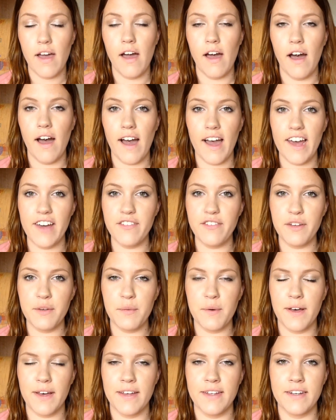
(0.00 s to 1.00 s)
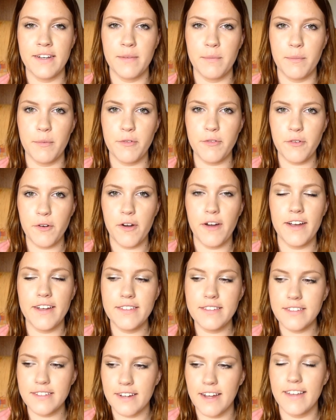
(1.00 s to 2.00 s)
Hi everyone, before
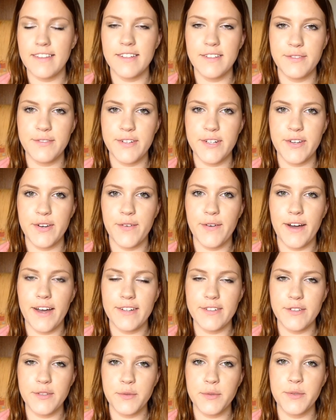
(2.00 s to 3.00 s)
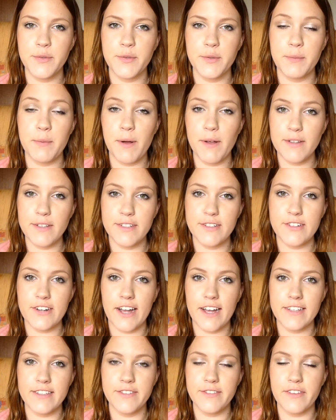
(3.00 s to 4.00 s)
I start this video I just want to
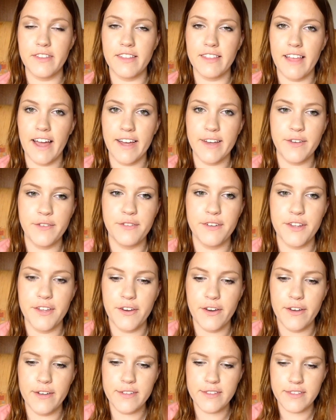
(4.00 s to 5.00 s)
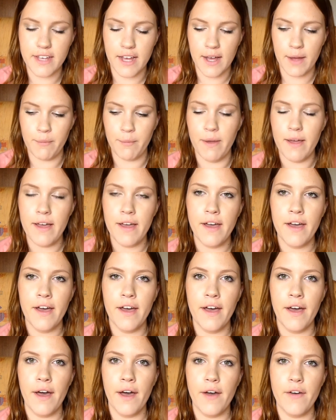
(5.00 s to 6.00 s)
apologise for the lack of videos.
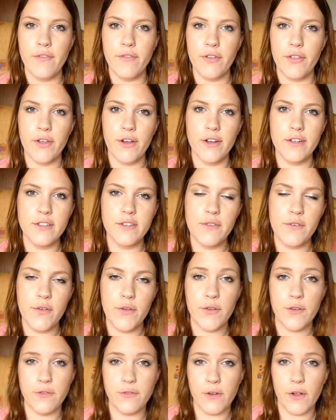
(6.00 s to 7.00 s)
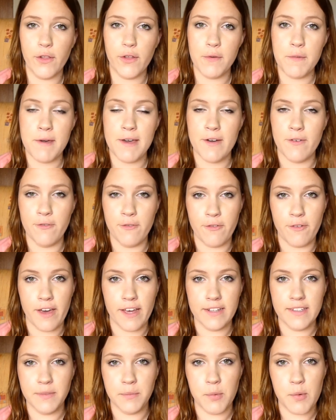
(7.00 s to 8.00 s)
For those of you who follow me on
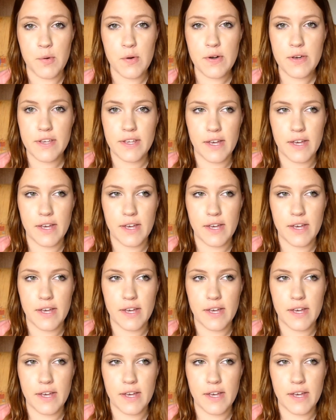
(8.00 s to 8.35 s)
Facebook,